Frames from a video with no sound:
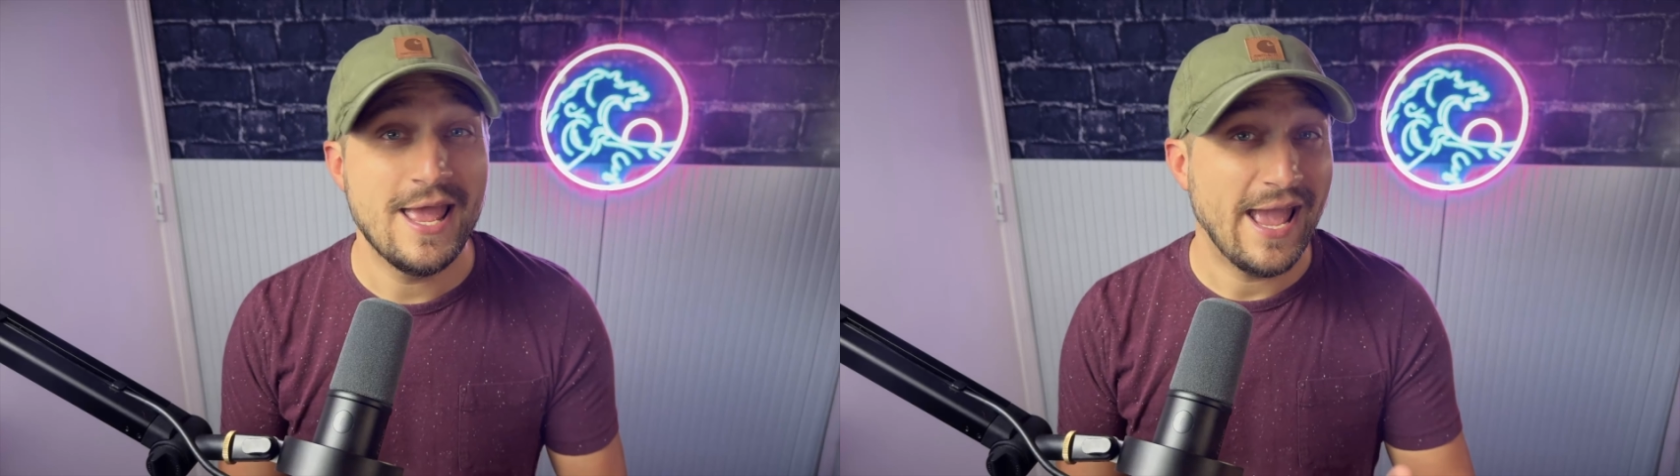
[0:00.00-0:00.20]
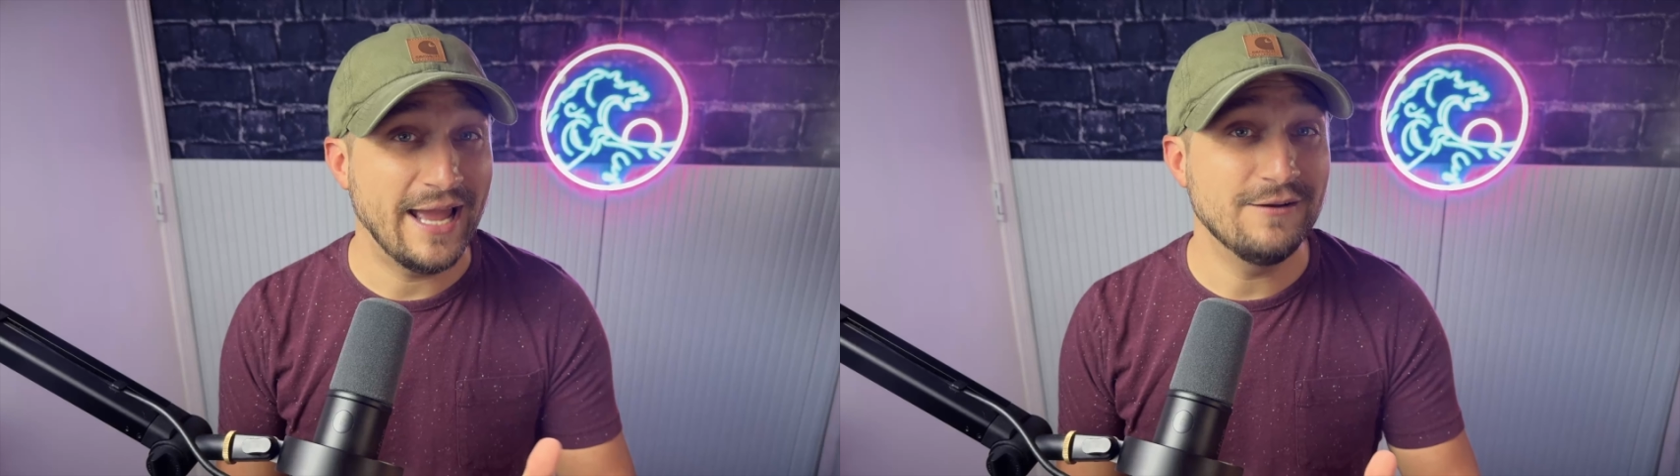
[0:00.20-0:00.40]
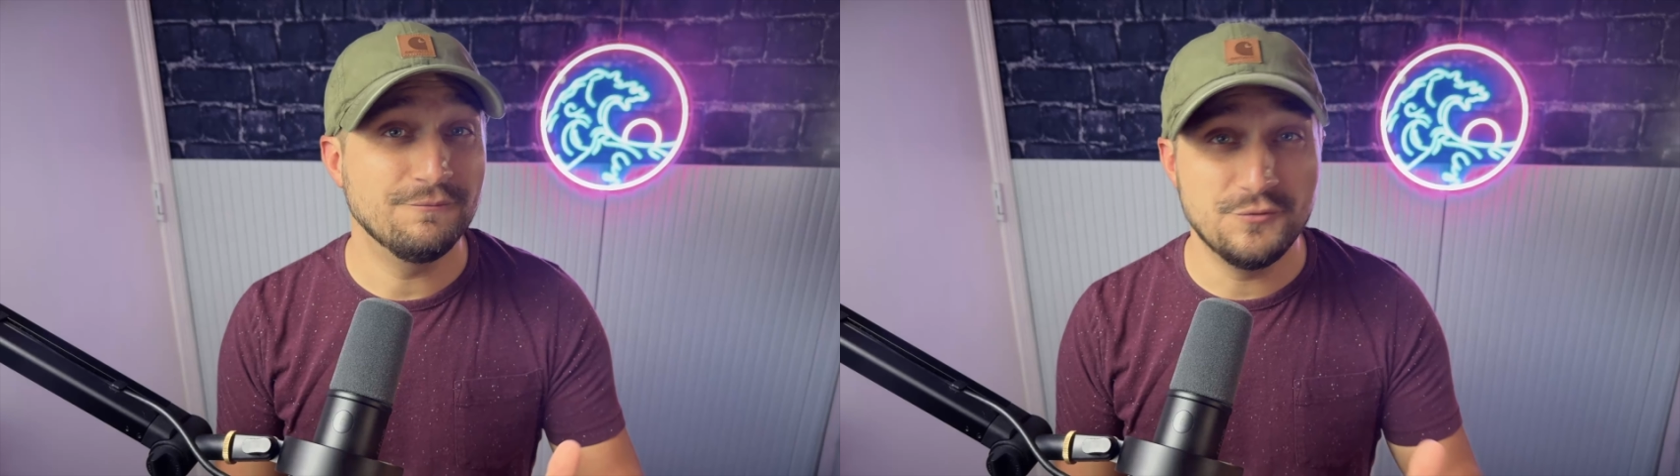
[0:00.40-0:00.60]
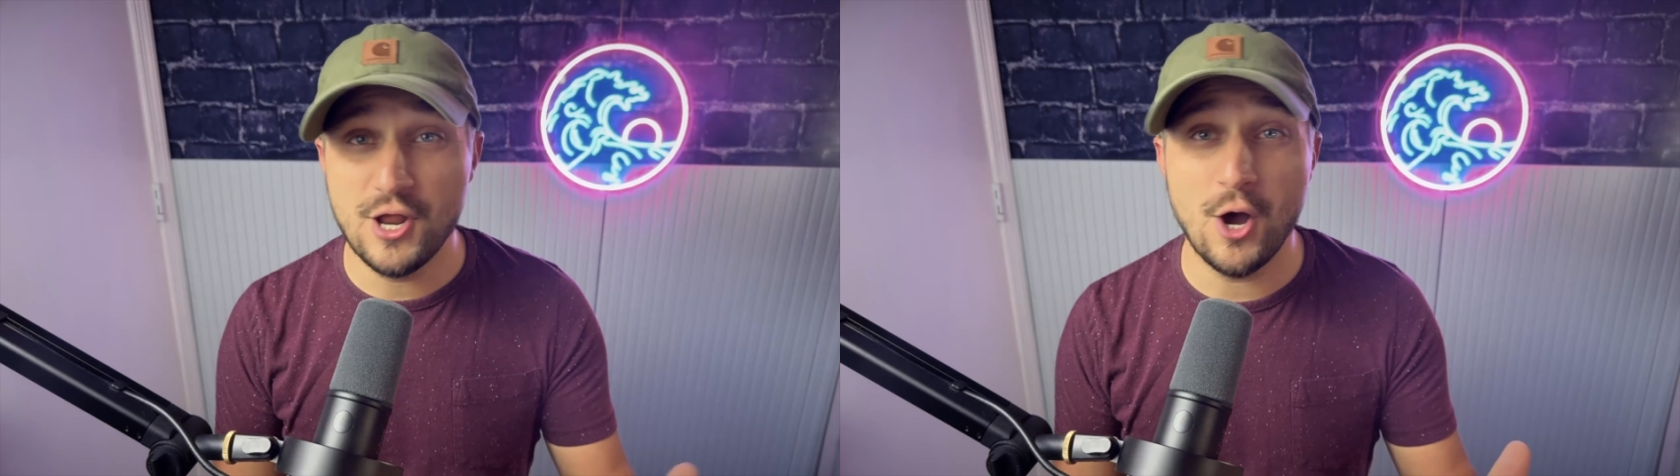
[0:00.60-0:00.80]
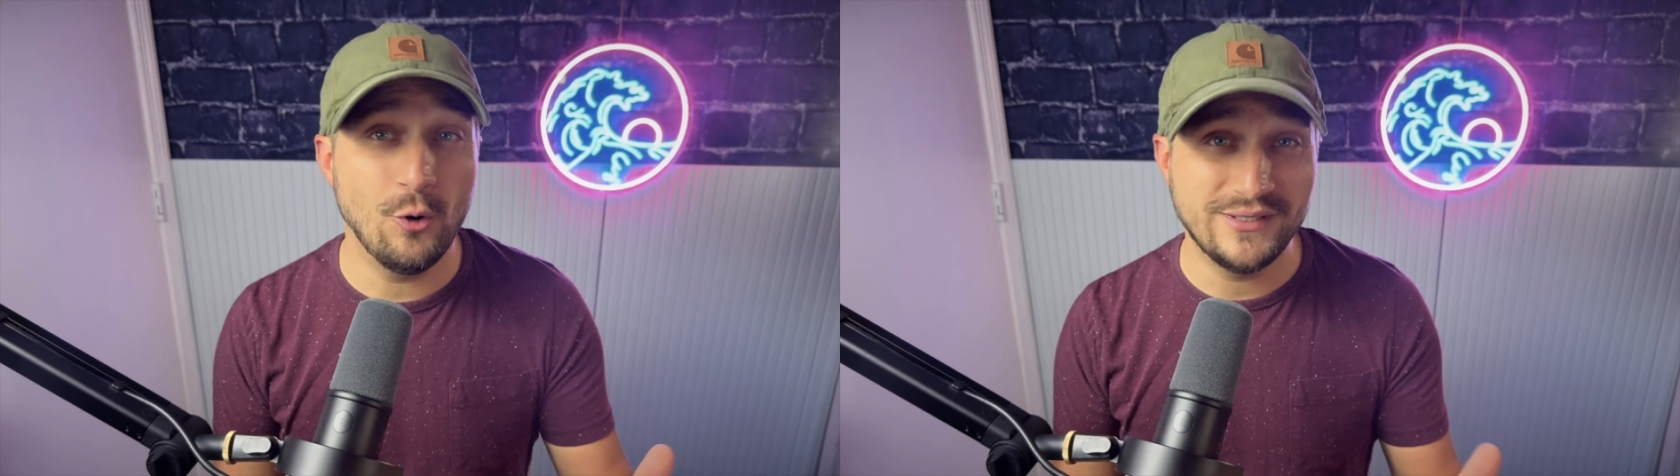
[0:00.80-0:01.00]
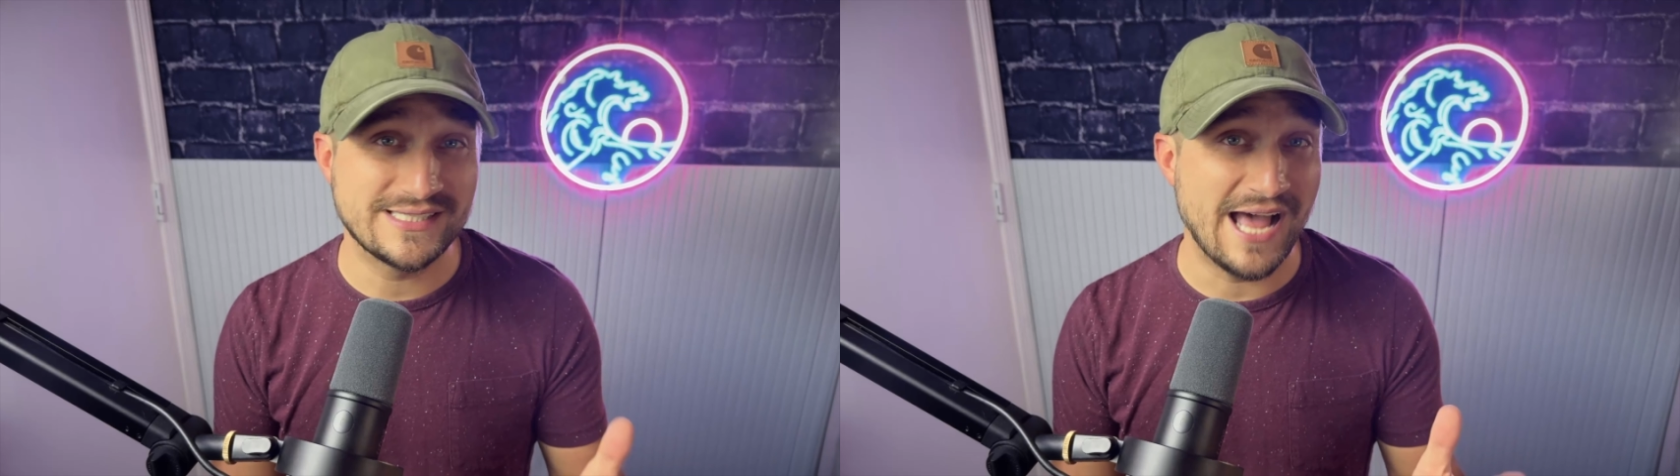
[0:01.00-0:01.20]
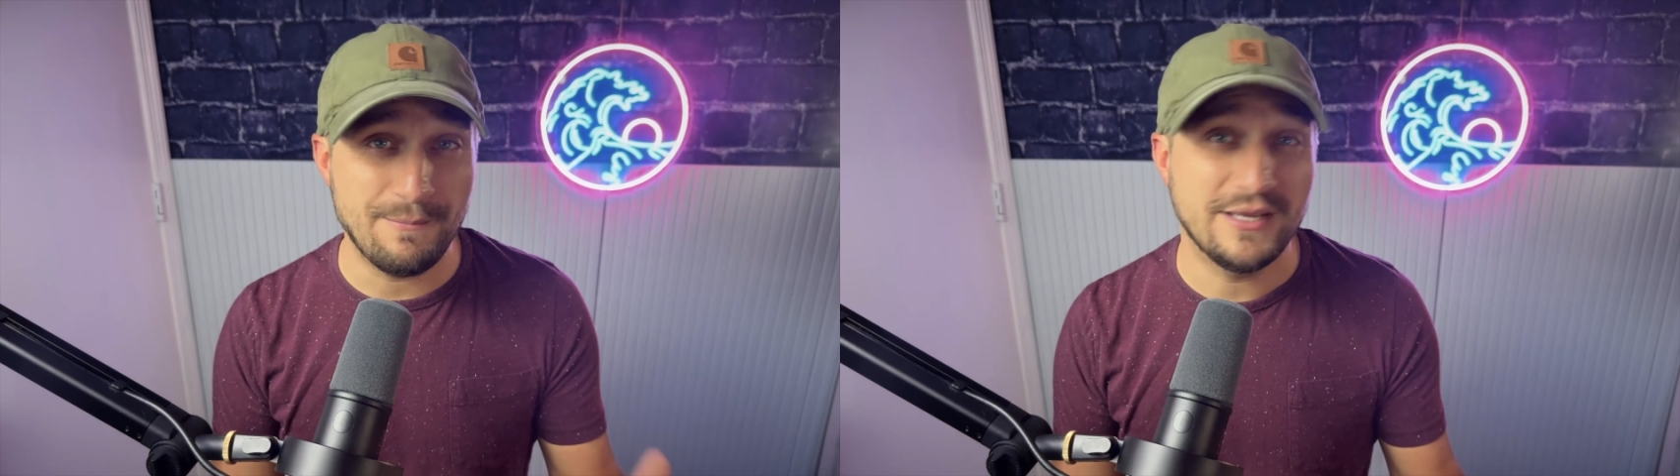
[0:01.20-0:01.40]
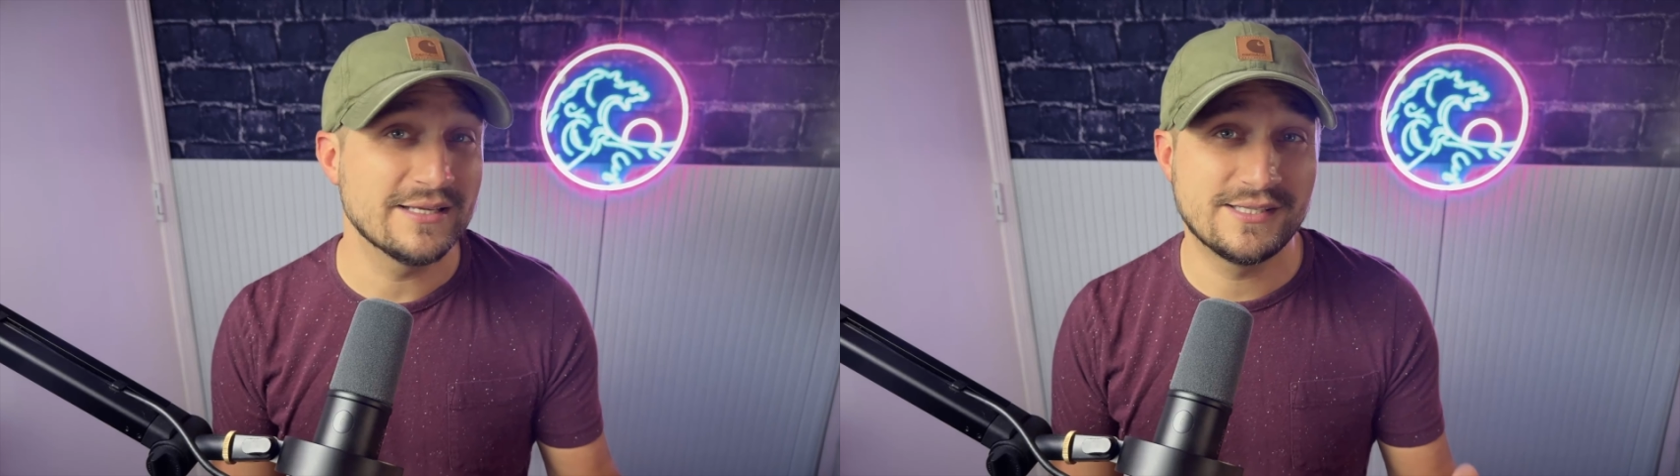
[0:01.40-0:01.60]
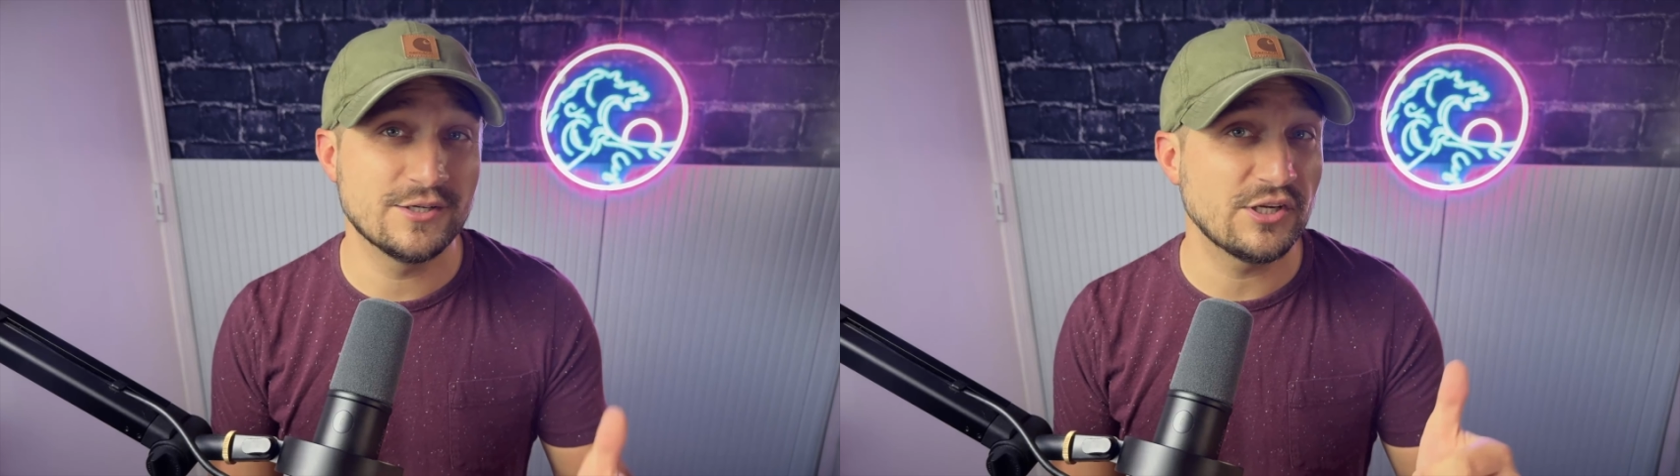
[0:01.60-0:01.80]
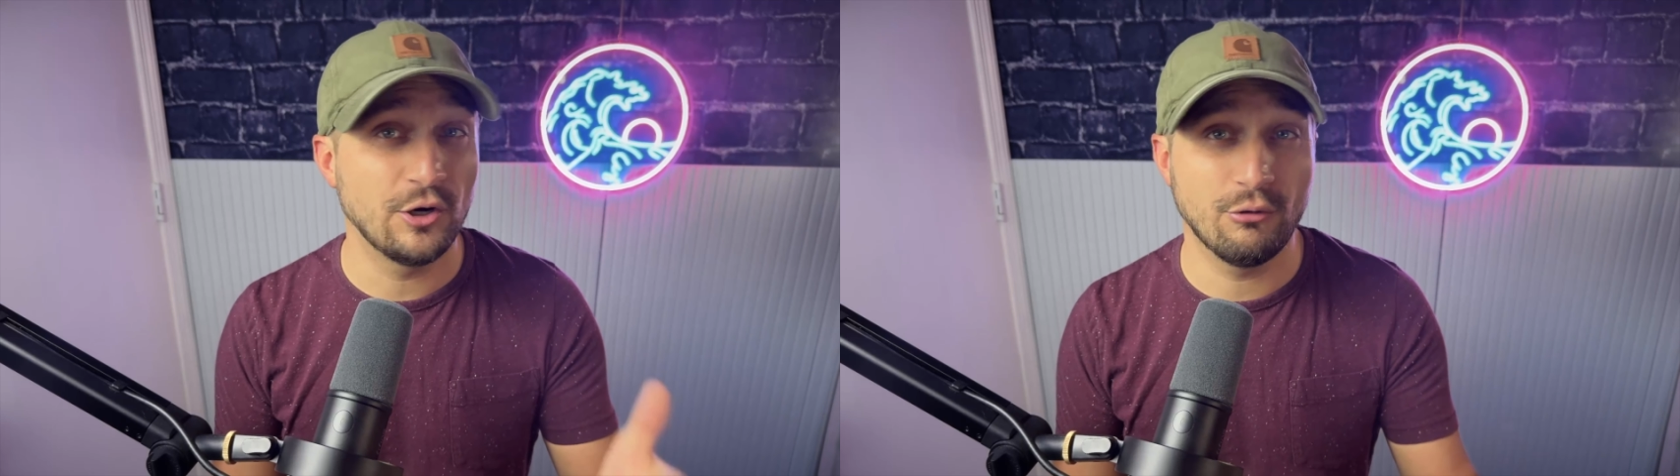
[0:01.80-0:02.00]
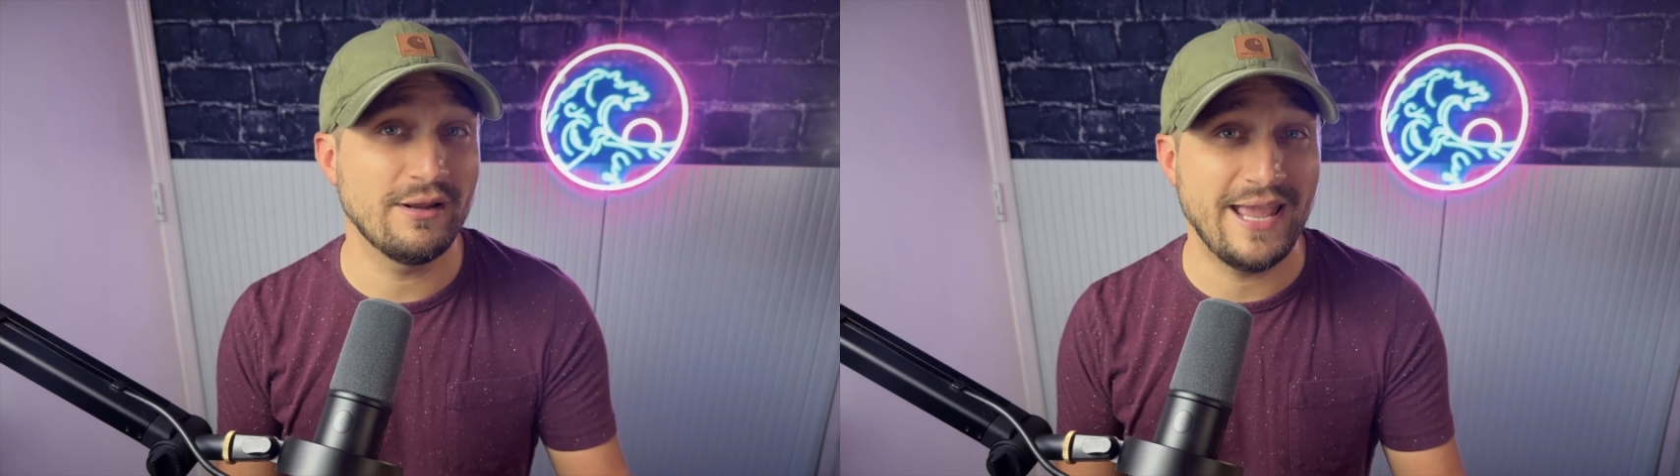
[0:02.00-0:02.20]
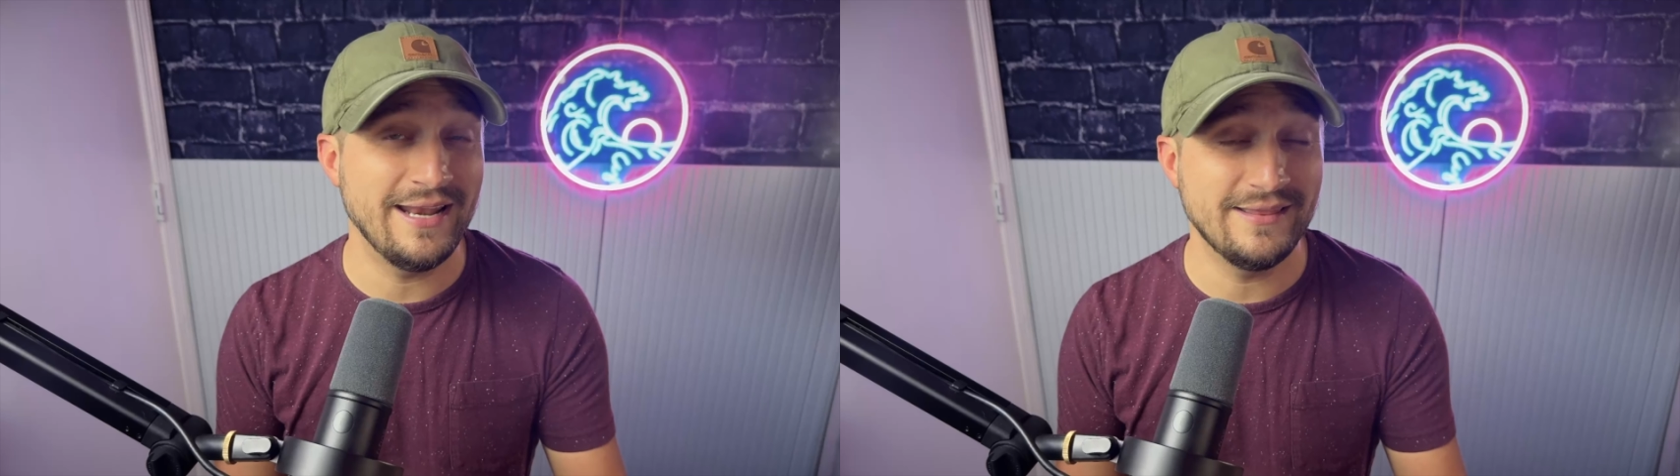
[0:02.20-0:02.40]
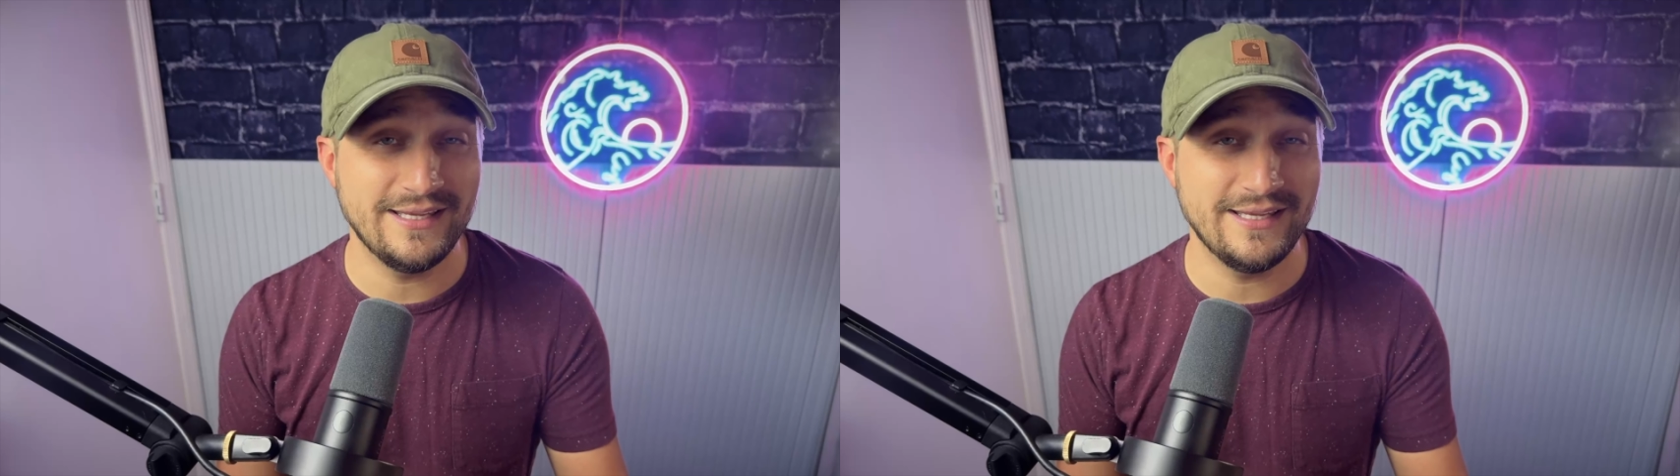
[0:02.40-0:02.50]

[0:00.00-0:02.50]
And no, it's not because there's a hurricane in the